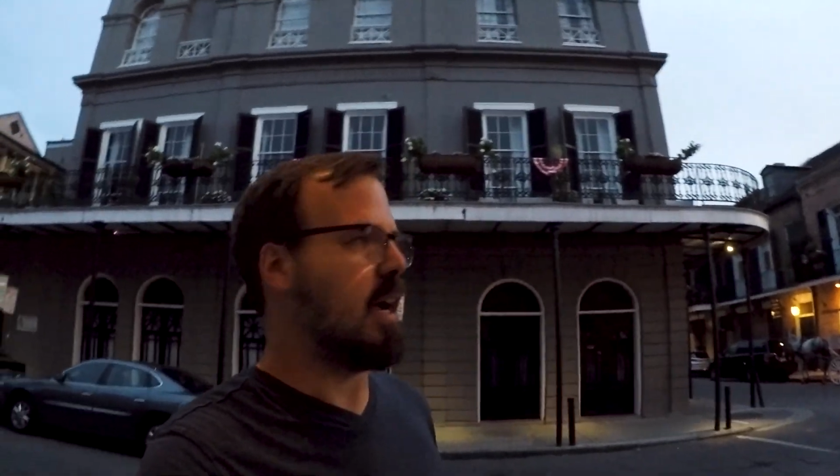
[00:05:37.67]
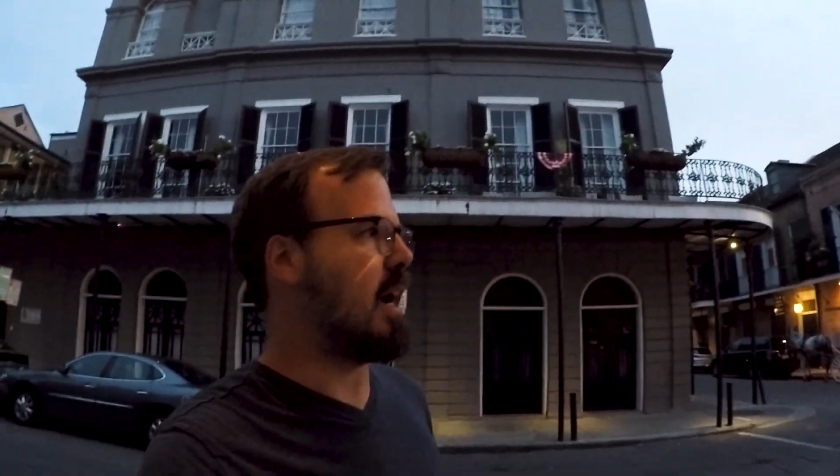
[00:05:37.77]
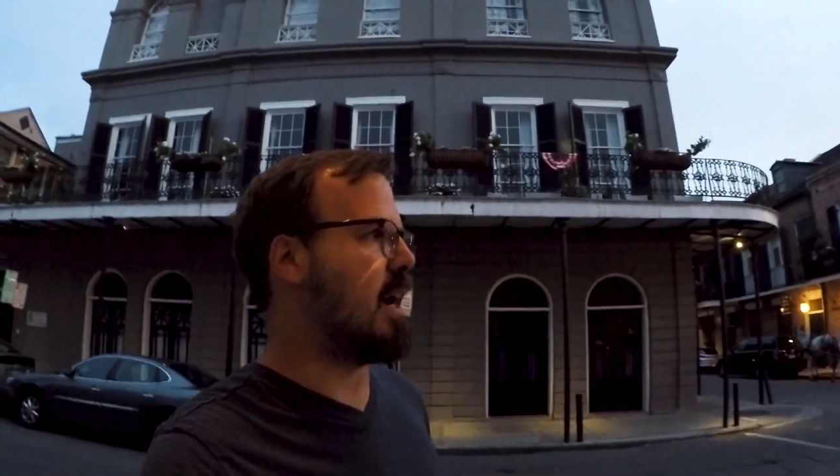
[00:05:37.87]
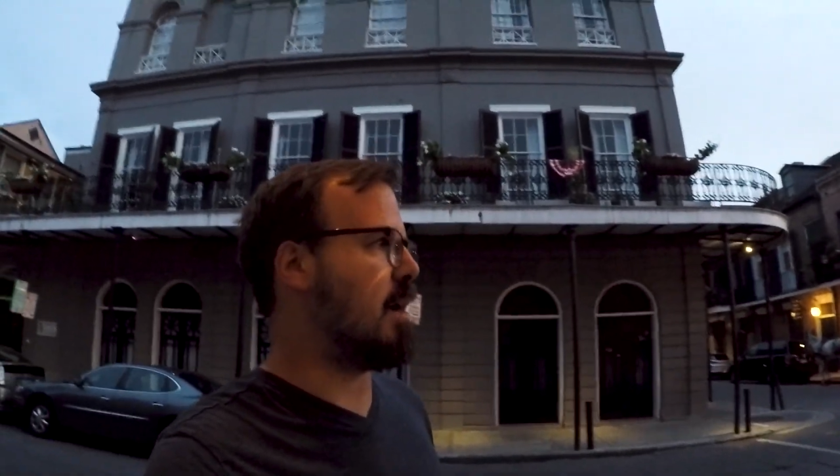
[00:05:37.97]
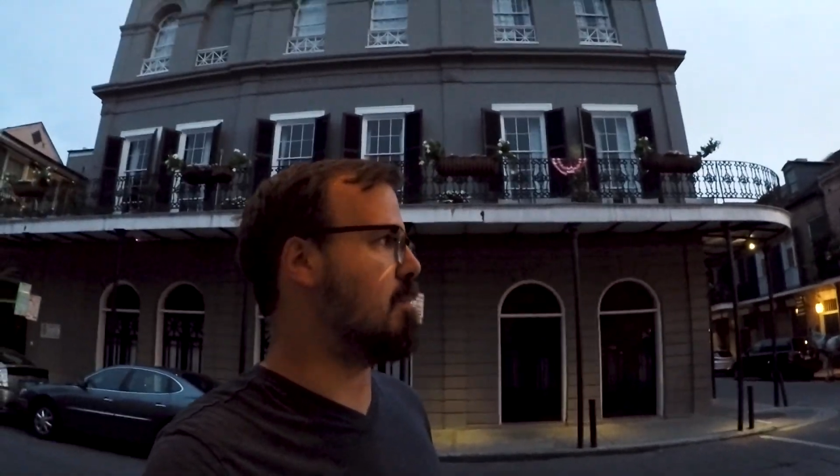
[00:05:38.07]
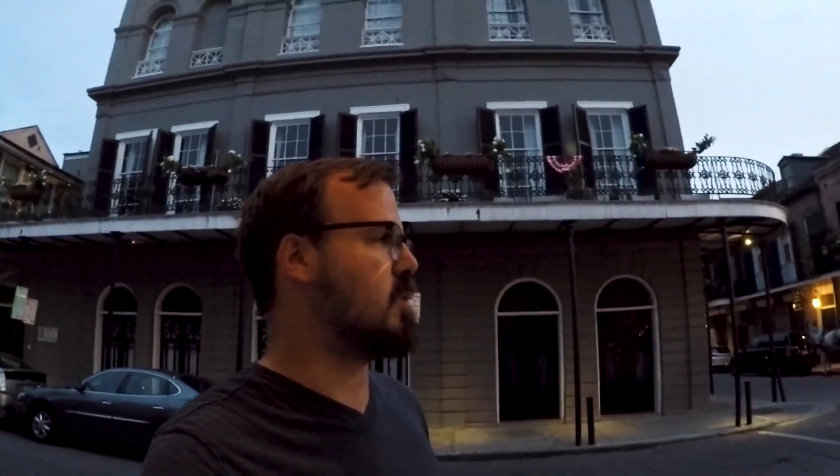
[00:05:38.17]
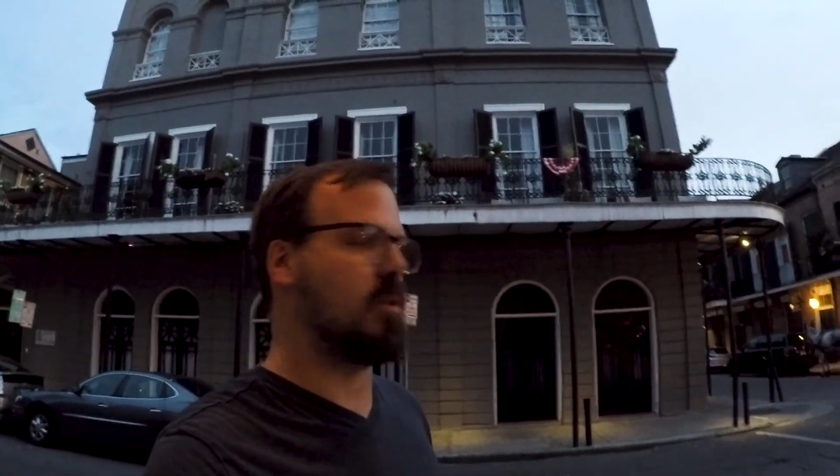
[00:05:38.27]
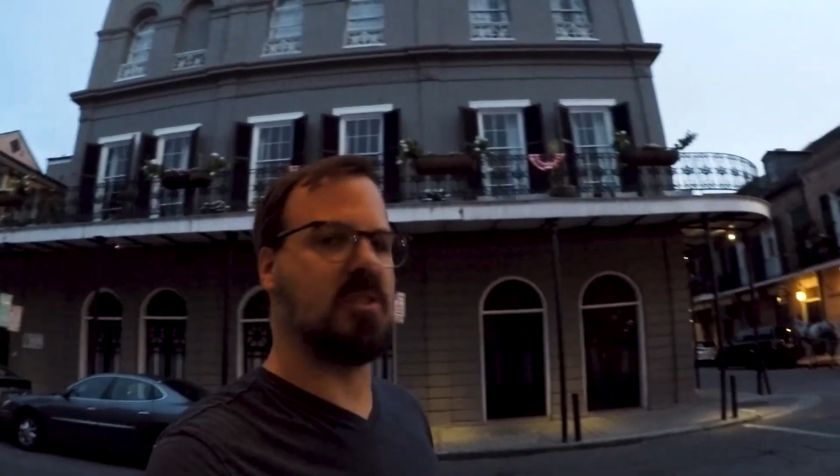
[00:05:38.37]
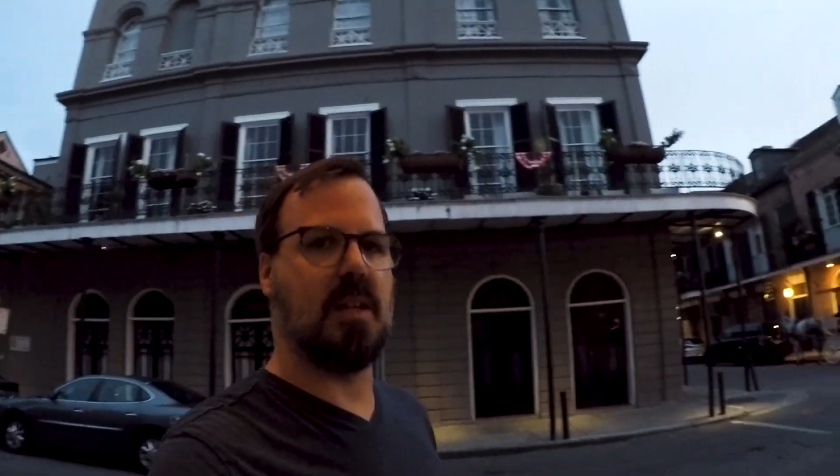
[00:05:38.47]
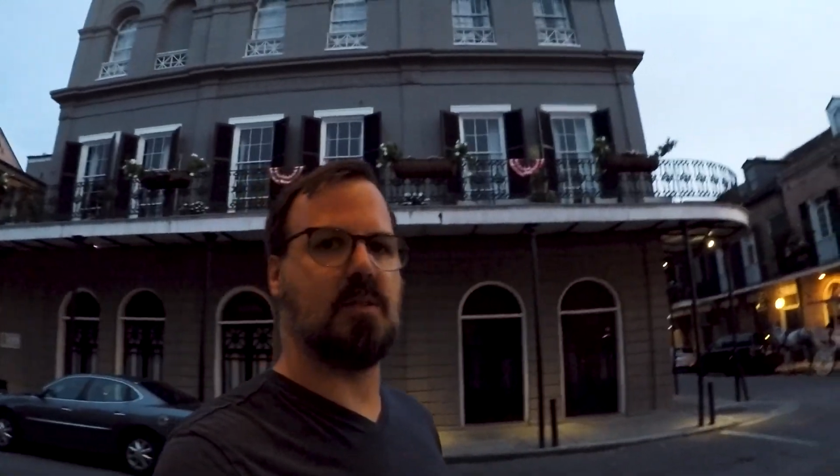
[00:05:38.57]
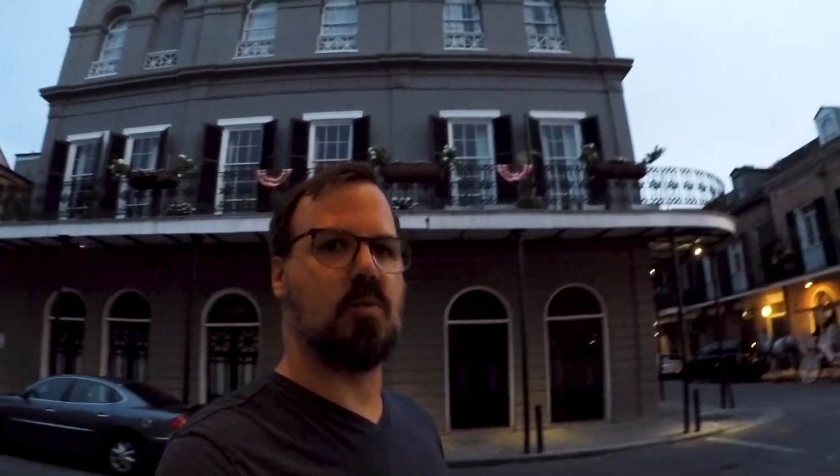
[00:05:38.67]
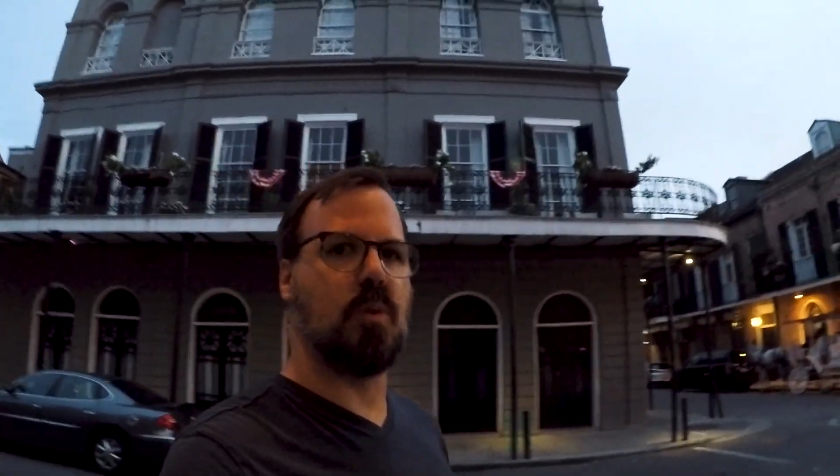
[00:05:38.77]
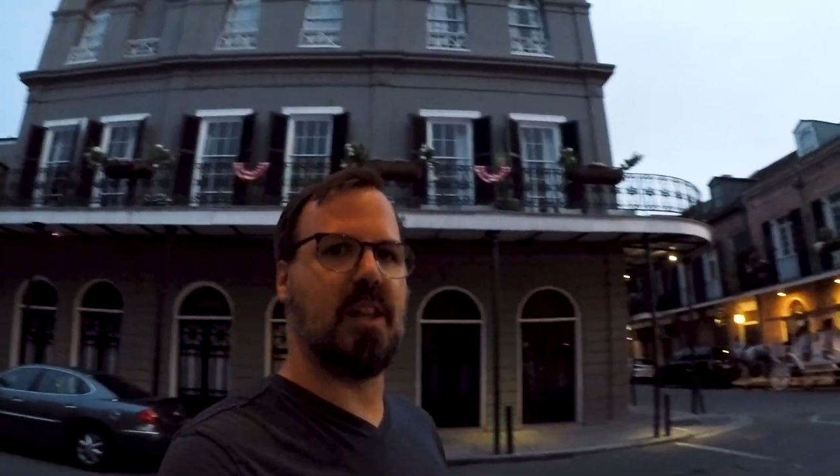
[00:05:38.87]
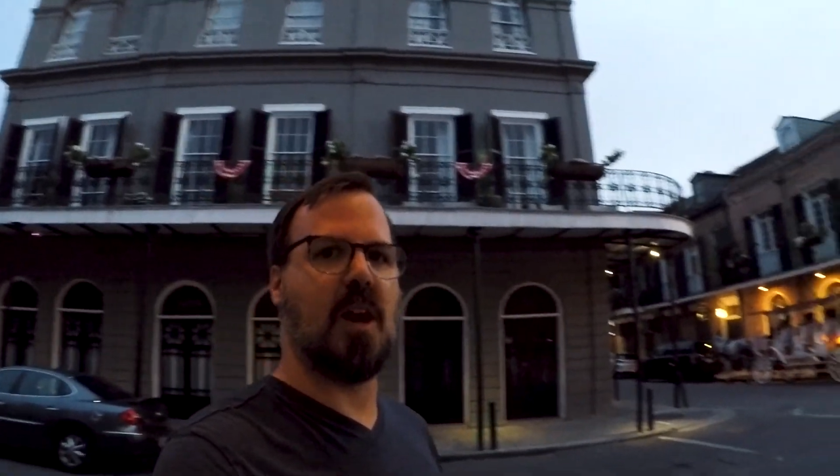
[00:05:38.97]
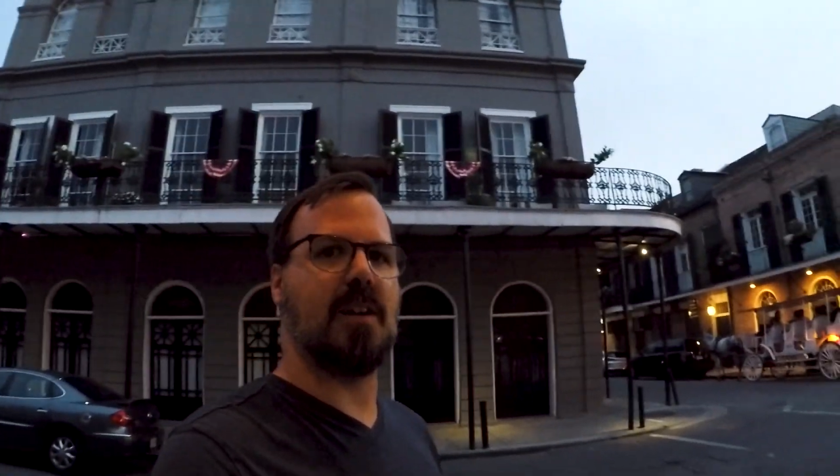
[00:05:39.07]
uh, so it's, it's
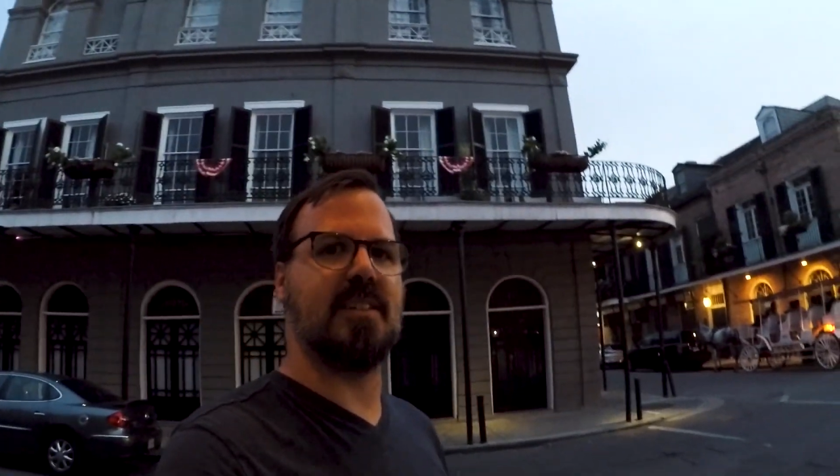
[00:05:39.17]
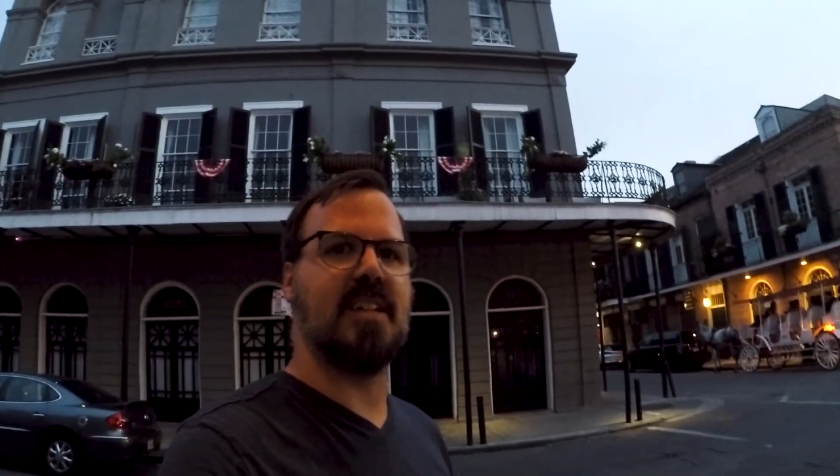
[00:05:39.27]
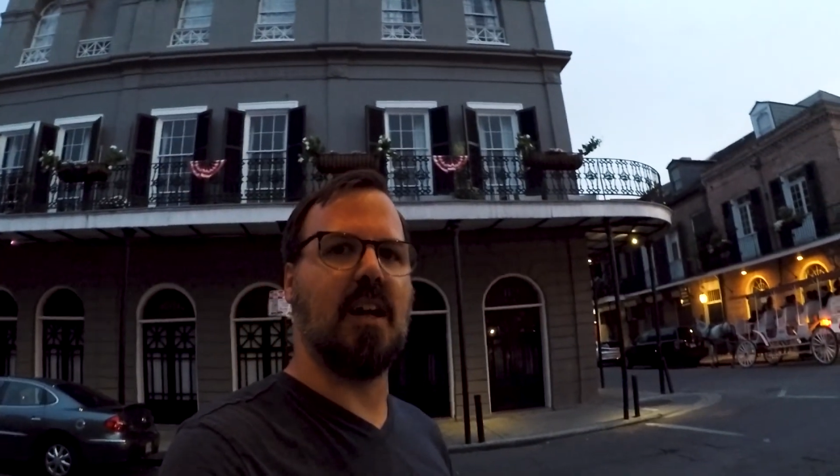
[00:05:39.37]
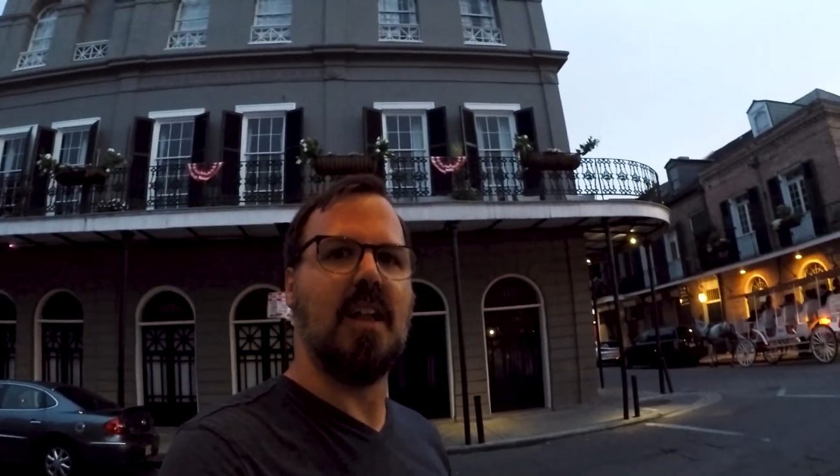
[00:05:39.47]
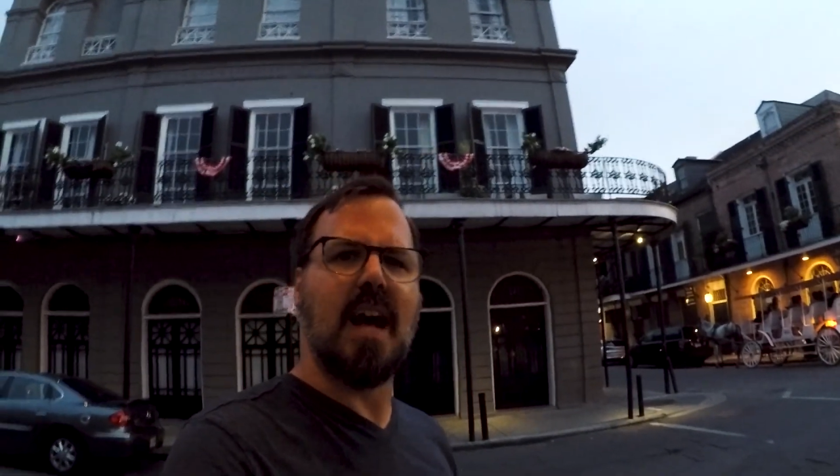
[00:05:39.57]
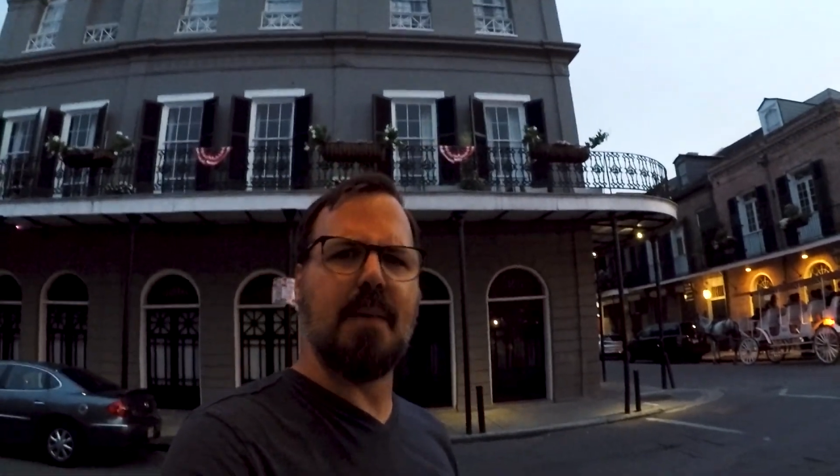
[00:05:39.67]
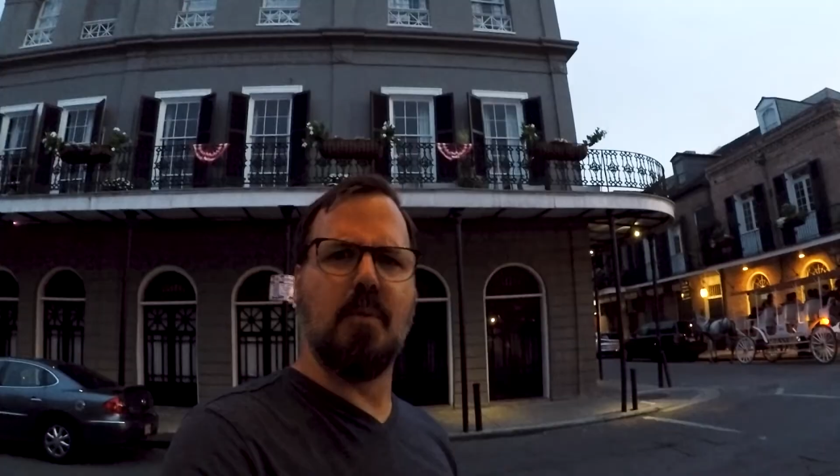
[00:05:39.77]
really hard to tell. I've been